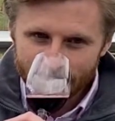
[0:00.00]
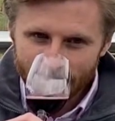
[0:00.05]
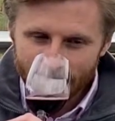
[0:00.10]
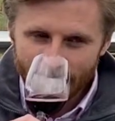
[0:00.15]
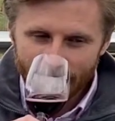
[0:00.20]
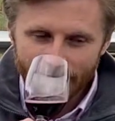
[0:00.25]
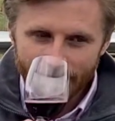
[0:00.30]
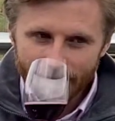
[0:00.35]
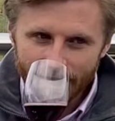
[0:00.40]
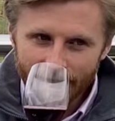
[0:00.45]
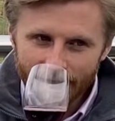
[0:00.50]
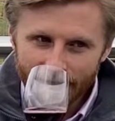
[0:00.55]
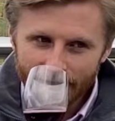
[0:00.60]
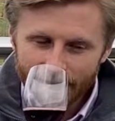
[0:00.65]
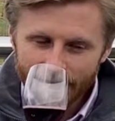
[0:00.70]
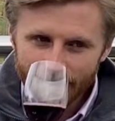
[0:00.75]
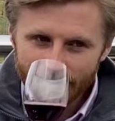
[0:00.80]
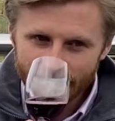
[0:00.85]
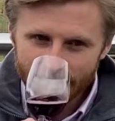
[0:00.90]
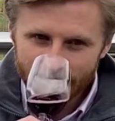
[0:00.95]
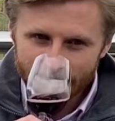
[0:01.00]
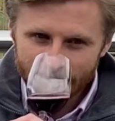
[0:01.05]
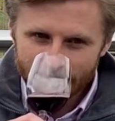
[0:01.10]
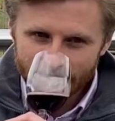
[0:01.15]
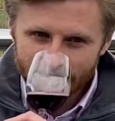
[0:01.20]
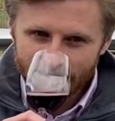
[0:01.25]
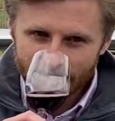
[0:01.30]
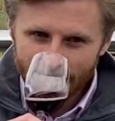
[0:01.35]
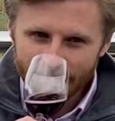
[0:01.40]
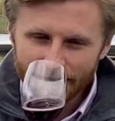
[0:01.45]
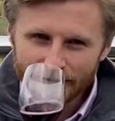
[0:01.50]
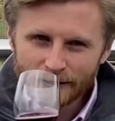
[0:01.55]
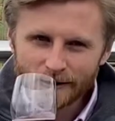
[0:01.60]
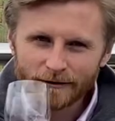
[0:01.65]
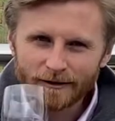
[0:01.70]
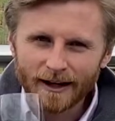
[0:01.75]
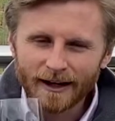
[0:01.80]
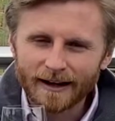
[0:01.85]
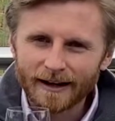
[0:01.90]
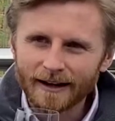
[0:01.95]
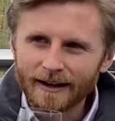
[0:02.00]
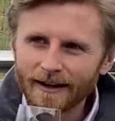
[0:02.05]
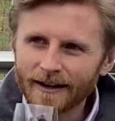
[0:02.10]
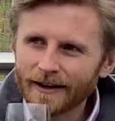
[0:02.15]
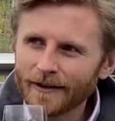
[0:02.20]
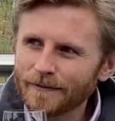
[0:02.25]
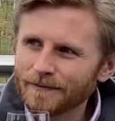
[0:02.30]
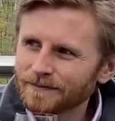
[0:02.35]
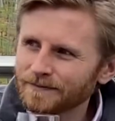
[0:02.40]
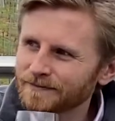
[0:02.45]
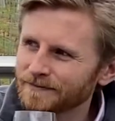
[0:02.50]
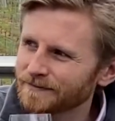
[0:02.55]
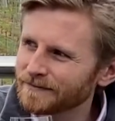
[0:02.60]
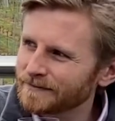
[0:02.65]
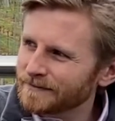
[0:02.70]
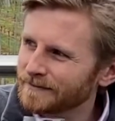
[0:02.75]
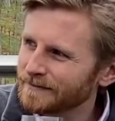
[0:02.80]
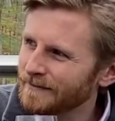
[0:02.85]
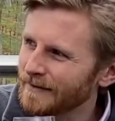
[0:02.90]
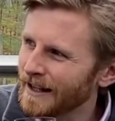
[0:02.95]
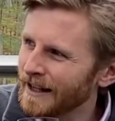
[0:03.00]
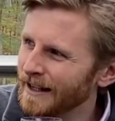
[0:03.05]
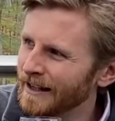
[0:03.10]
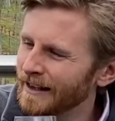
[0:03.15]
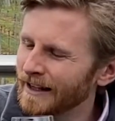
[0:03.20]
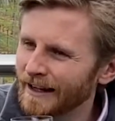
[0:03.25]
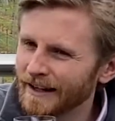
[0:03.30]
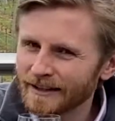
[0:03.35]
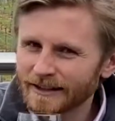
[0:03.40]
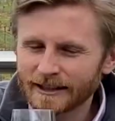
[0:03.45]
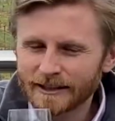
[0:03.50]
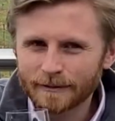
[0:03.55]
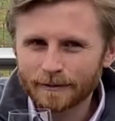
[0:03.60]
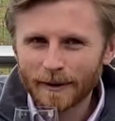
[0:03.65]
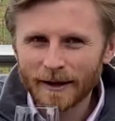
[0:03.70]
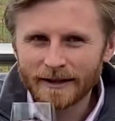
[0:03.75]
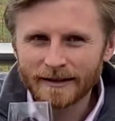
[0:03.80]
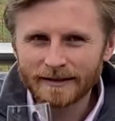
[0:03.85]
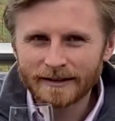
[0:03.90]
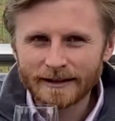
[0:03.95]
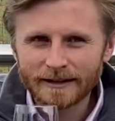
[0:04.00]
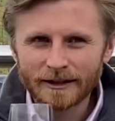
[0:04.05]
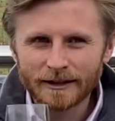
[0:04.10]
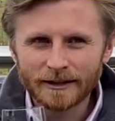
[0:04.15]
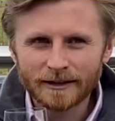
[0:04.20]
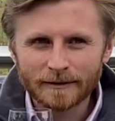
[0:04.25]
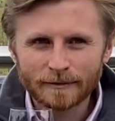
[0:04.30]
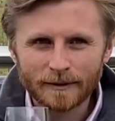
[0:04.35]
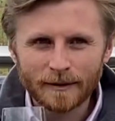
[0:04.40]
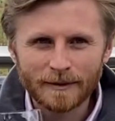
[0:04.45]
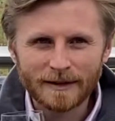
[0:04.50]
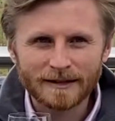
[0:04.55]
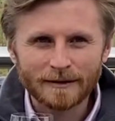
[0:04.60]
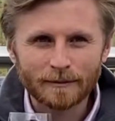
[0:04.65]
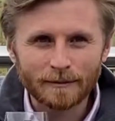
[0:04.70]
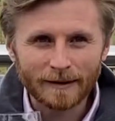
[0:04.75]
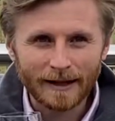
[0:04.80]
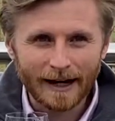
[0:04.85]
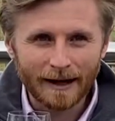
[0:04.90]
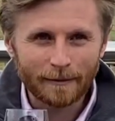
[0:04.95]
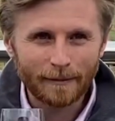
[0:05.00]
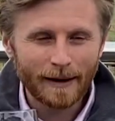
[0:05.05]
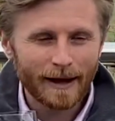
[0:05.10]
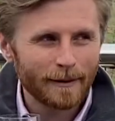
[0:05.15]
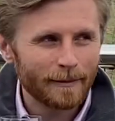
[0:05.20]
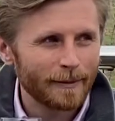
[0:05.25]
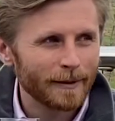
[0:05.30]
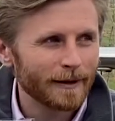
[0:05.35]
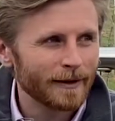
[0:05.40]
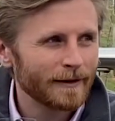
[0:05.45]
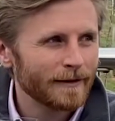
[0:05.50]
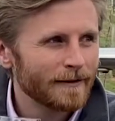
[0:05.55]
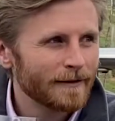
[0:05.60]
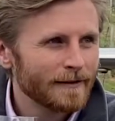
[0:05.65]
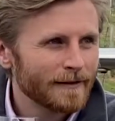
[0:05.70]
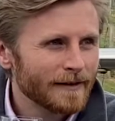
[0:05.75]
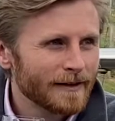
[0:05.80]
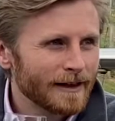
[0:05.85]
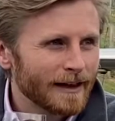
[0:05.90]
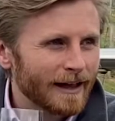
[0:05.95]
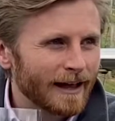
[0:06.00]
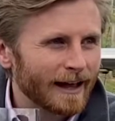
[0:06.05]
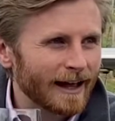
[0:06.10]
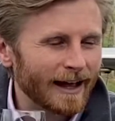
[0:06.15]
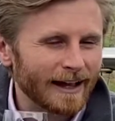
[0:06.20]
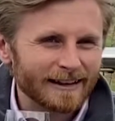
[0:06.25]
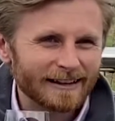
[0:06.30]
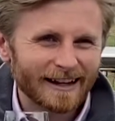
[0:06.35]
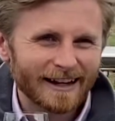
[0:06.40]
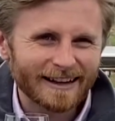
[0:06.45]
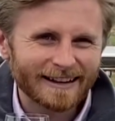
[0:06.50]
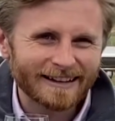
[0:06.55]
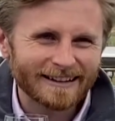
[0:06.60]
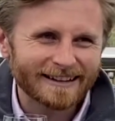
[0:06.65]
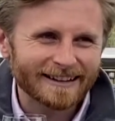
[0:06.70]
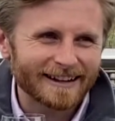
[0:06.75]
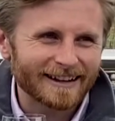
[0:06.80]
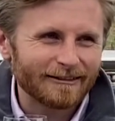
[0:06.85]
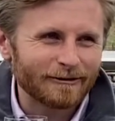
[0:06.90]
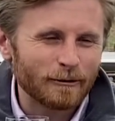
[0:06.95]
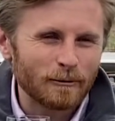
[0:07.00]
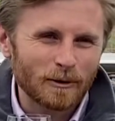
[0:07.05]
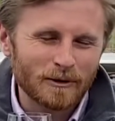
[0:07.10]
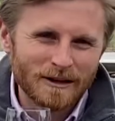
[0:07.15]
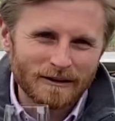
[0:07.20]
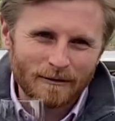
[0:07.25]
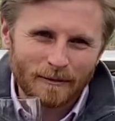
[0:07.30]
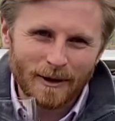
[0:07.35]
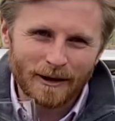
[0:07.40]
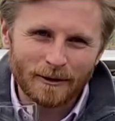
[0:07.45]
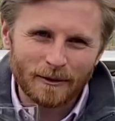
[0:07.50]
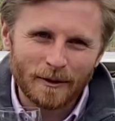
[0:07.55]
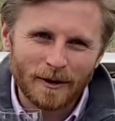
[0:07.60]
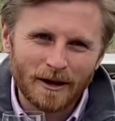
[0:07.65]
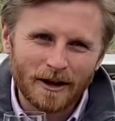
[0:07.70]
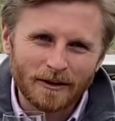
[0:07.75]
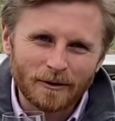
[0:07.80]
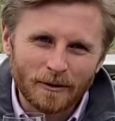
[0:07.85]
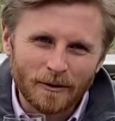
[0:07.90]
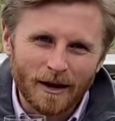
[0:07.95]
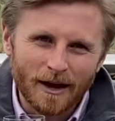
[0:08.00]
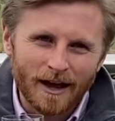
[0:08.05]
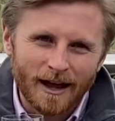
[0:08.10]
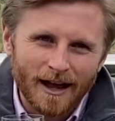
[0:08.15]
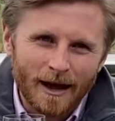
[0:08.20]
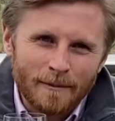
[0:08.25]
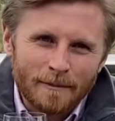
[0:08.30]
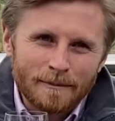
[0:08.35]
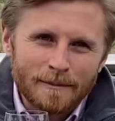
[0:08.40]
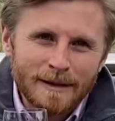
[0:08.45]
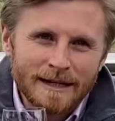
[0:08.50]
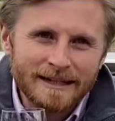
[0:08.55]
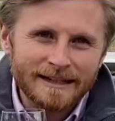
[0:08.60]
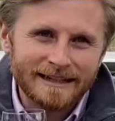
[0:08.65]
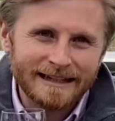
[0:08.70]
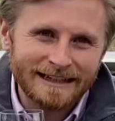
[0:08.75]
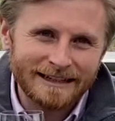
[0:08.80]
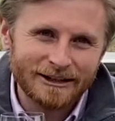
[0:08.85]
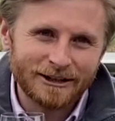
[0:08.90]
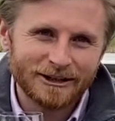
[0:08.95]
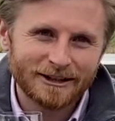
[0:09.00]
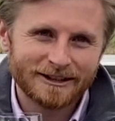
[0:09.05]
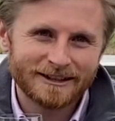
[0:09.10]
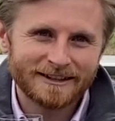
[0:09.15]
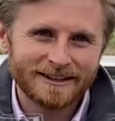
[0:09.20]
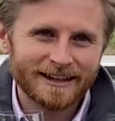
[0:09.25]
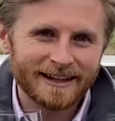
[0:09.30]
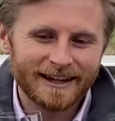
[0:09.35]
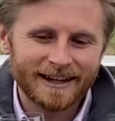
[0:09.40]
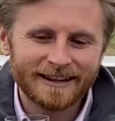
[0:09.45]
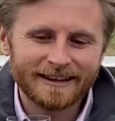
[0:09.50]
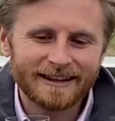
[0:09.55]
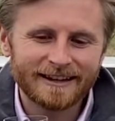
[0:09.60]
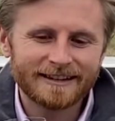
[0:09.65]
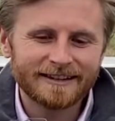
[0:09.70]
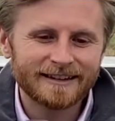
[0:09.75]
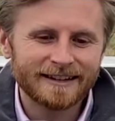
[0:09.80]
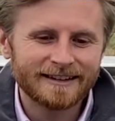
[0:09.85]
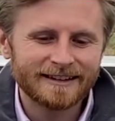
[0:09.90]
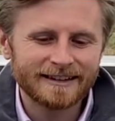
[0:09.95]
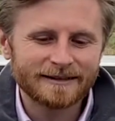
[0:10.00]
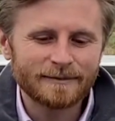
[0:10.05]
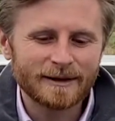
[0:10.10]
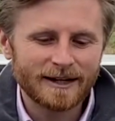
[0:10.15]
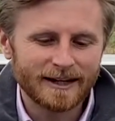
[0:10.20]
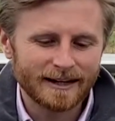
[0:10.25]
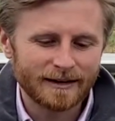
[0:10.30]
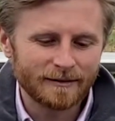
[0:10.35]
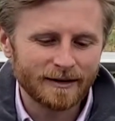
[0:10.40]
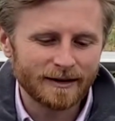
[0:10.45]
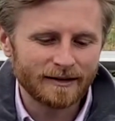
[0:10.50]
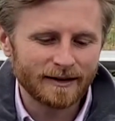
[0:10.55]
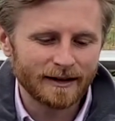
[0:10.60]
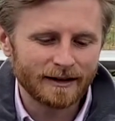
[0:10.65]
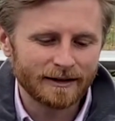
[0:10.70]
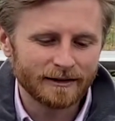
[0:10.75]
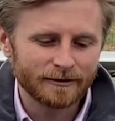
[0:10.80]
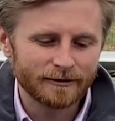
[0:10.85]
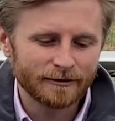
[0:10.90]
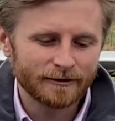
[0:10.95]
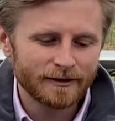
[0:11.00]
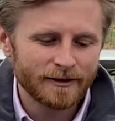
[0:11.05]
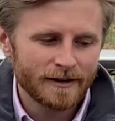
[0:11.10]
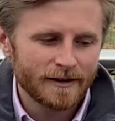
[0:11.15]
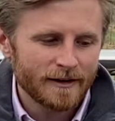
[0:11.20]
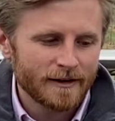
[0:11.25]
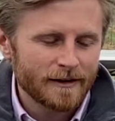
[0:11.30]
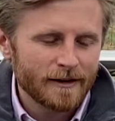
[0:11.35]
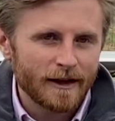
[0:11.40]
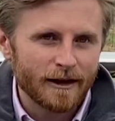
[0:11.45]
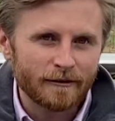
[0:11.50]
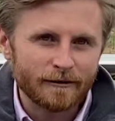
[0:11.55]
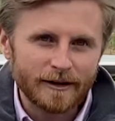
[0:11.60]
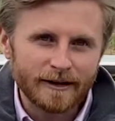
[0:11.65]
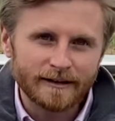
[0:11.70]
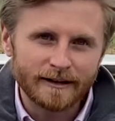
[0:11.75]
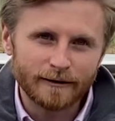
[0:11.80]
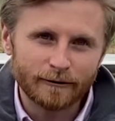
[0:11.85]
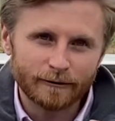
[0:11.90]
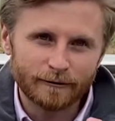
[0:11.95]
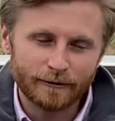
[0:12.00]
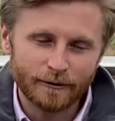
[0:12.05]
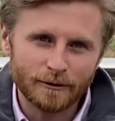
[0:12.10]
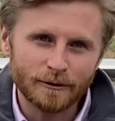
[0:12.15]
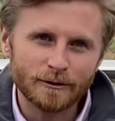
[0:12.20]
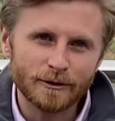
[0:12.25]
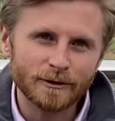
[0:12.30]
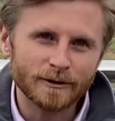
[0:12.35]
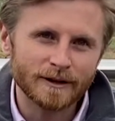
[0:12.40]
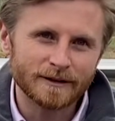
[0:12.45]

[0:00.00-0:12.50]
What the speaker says: And there's sort of like a spiciness, maybe some black pepper, and for want of a better word, a meatiness. This is making me think of eating food.